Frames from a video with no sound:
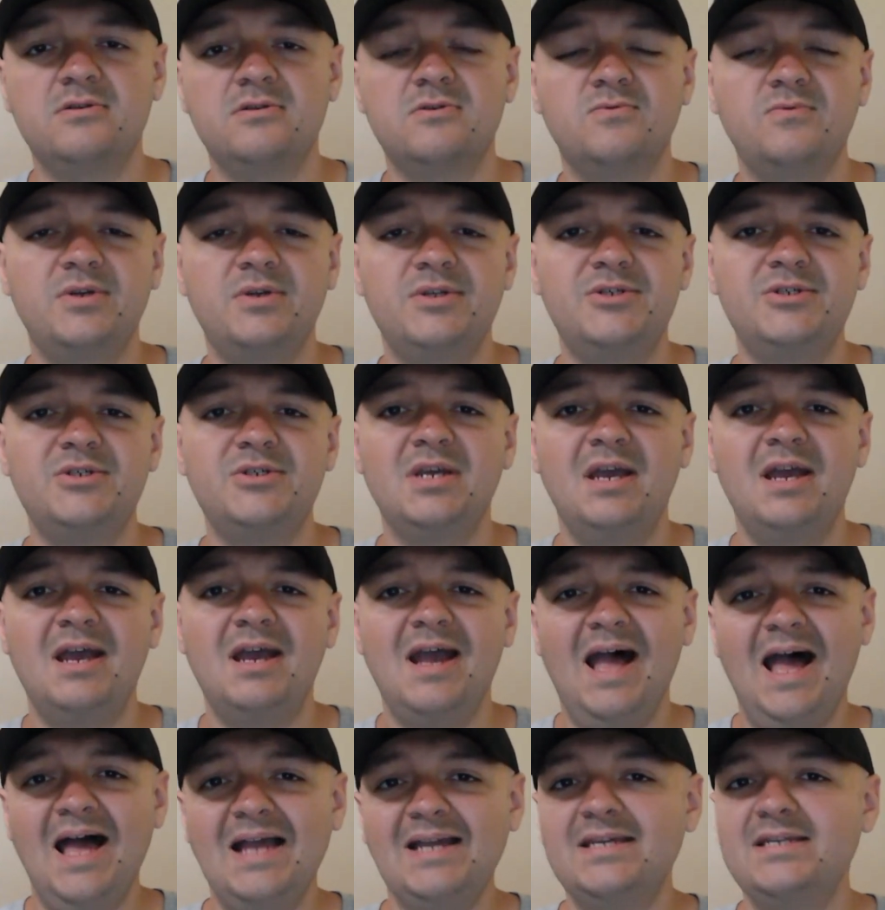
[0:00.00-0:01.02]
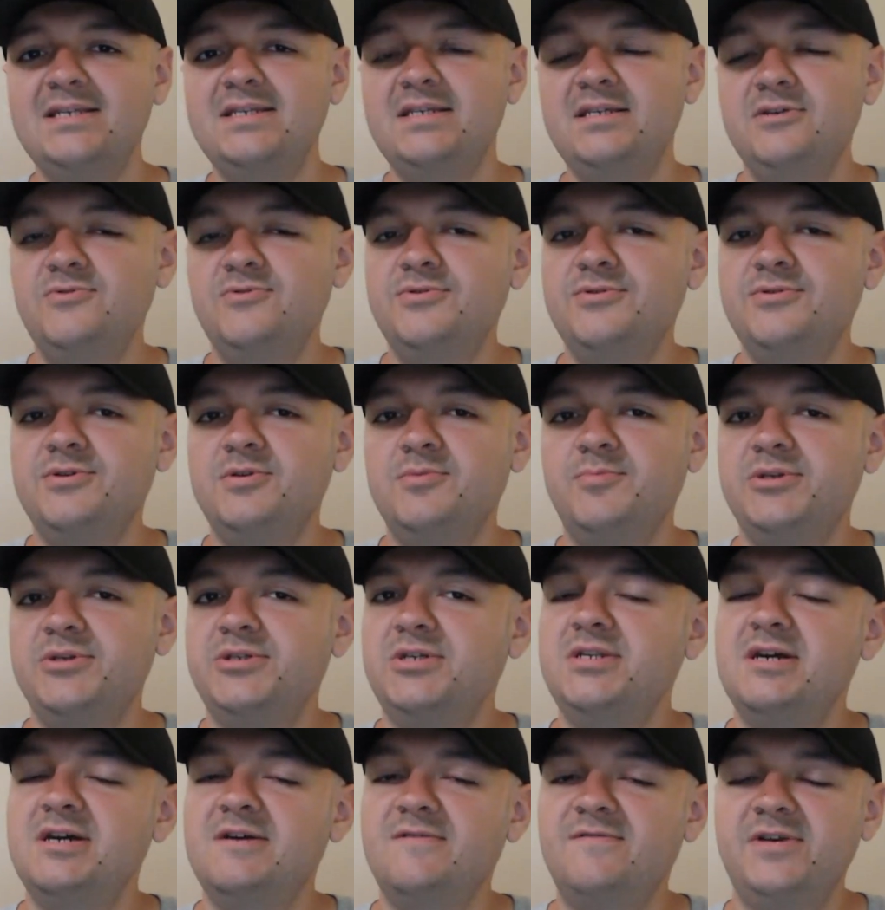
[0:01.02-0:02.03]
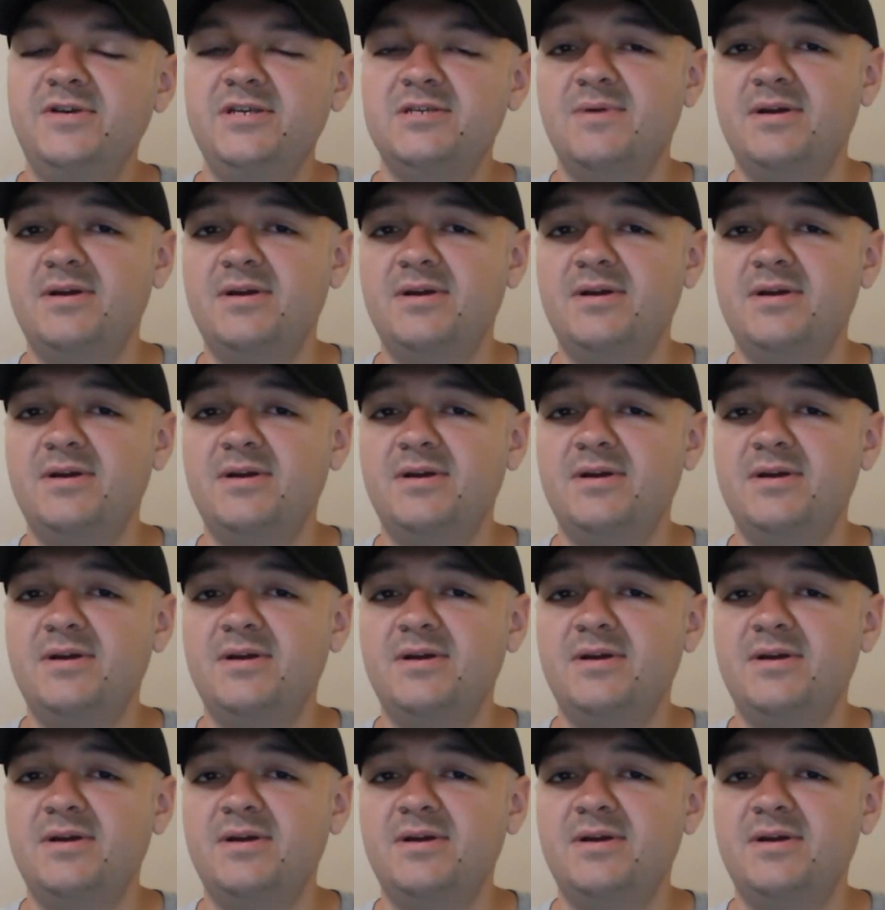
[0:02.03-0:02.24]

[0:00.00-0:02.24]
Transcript: which I can deal with her, but she definitely is